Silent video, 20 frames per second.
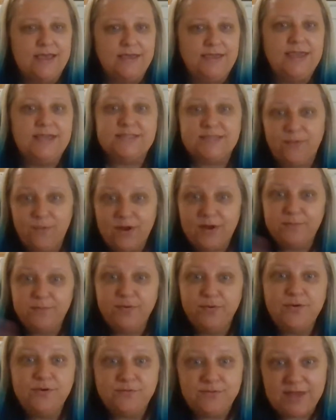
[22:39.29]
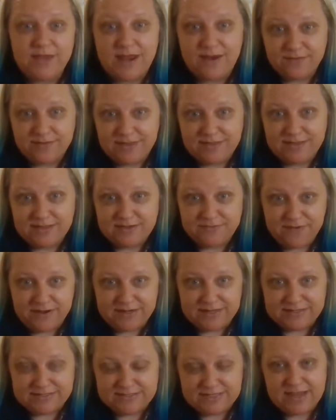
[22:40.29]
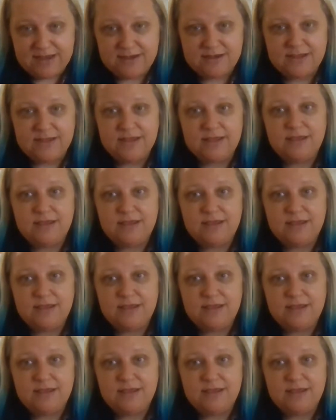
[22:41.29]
yes, I want to prove that everything the defendant said